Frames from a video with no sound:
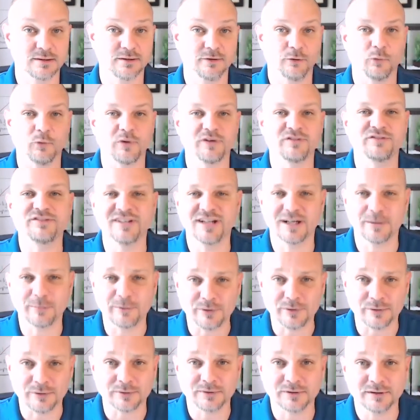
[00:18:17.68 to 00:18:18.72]
We've
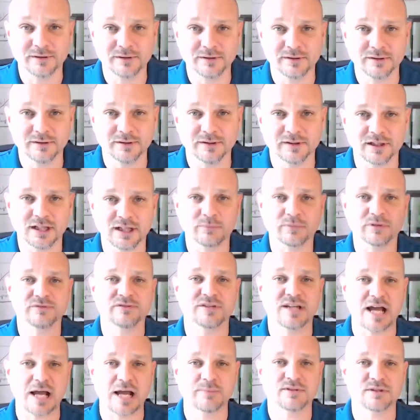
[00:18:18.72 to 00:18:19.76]
doubled the number of
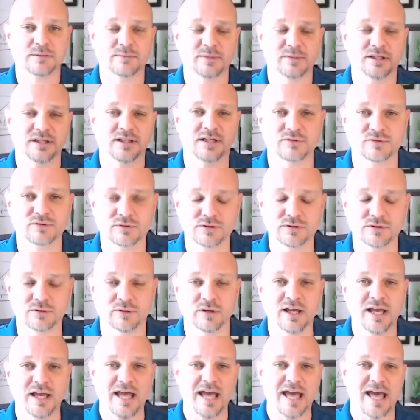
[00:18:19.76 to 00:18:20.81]
times somebody comes through.
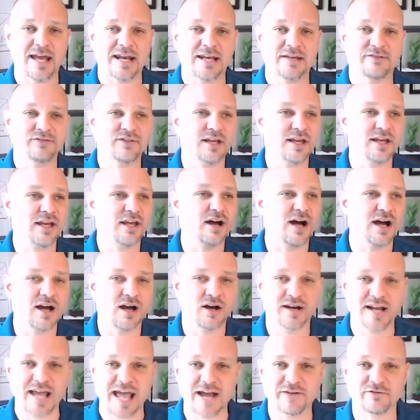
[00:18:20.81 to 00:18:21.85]
And if they
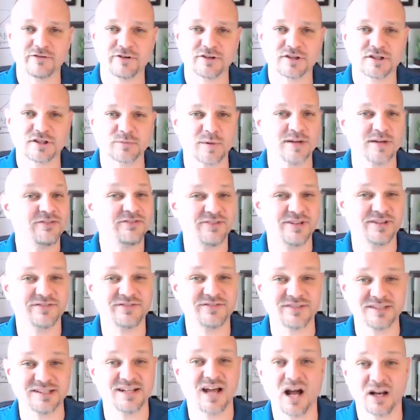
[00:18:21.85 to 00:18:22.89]
on average spend
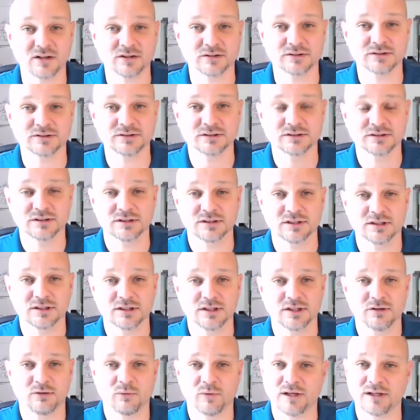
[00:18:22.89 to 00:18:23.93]
$50,
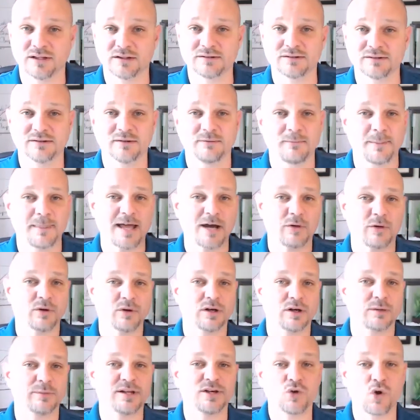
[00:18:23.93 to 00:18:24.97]
well, that would
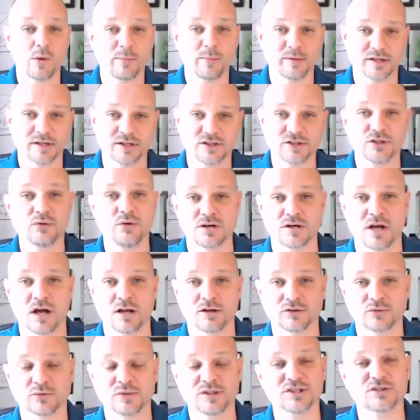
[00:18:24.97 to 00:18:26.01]
have been normally
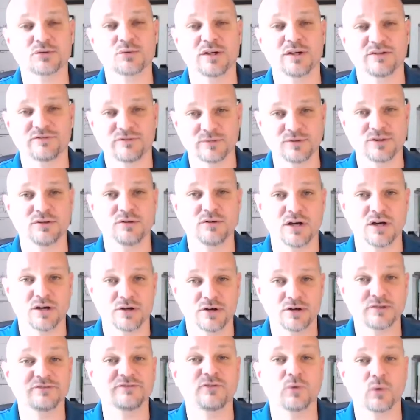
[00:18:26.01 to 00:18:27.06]
$200. We just went from $200
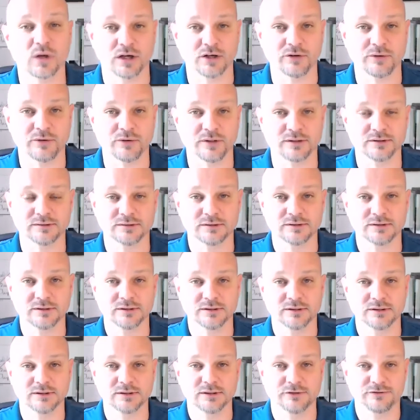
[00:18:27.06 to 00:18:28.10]
to $400.
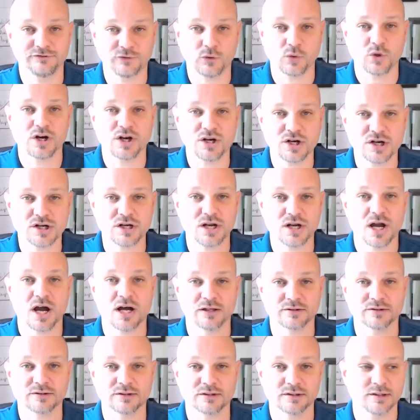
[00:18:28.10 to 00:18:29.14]

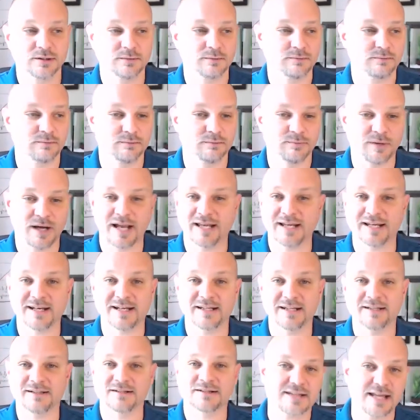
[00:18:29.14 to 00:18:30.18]
$400 by
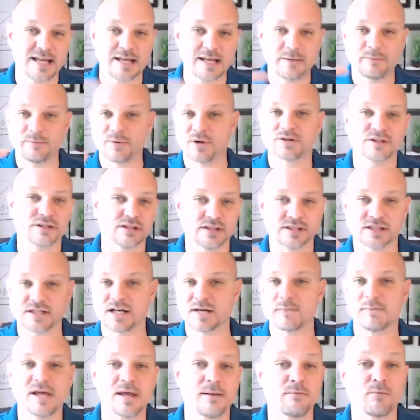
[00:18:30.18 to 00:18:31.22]
getting the same person to
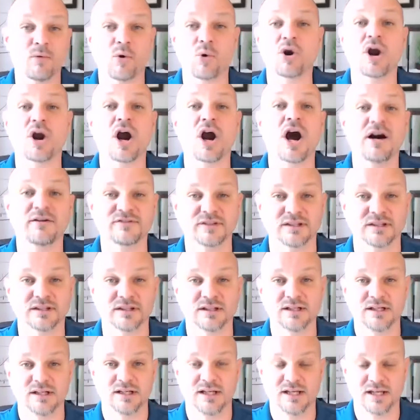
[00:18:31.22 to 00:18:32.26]
come in more
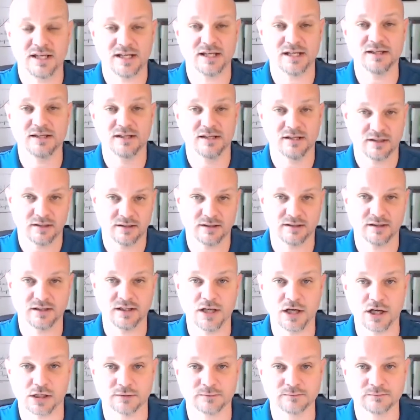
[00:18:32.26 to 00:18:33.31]
often in the
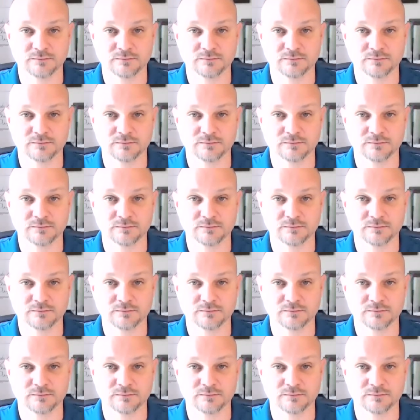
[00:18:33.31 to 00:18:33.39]
year.